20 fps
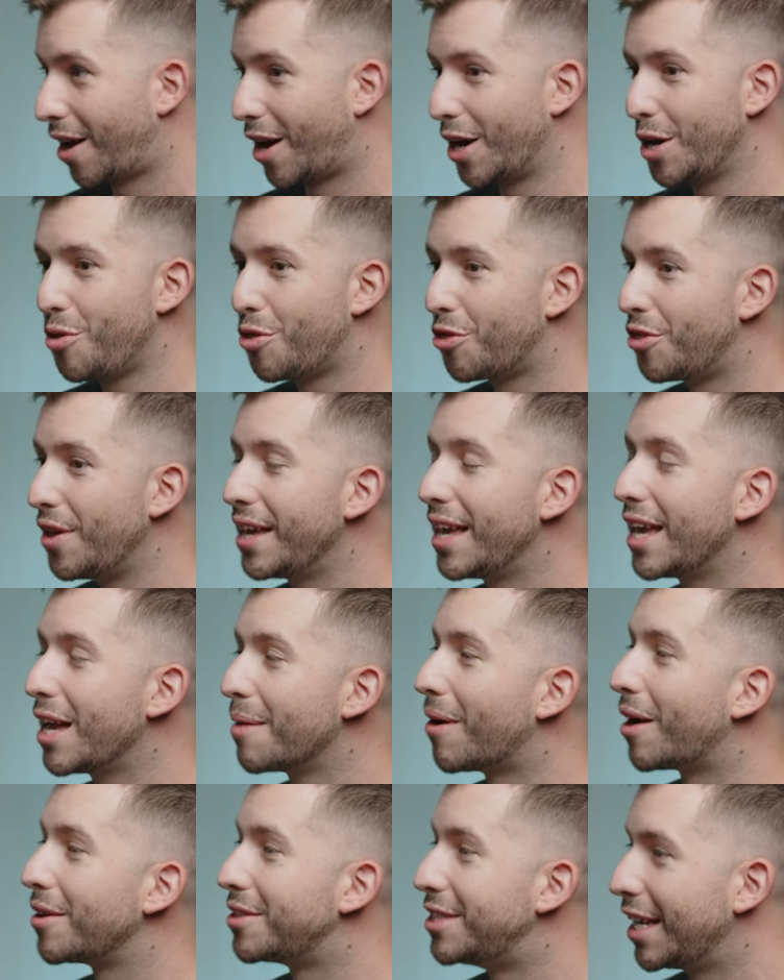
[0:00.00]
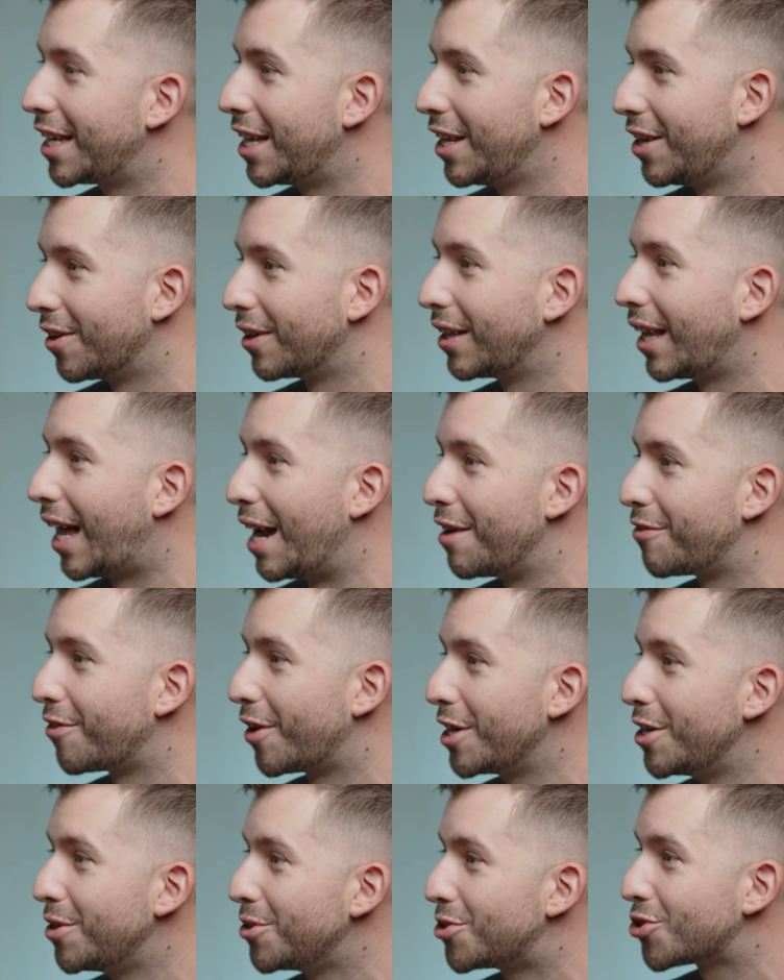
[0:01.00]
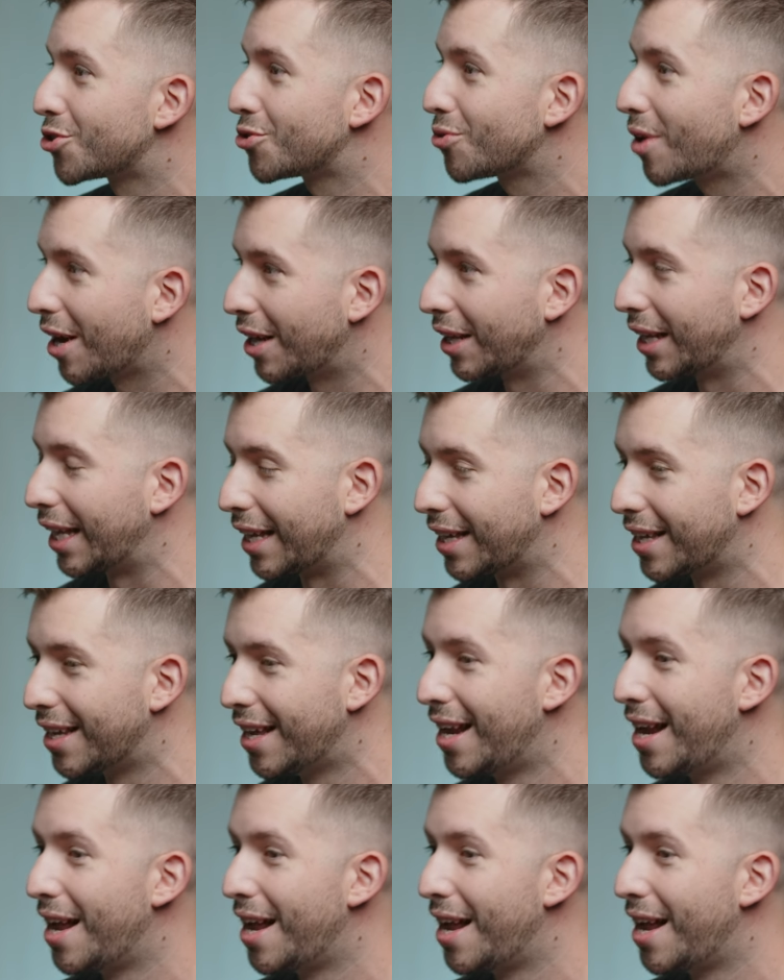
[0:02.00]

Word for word: Are you thinking about taking your life? Are you struggling?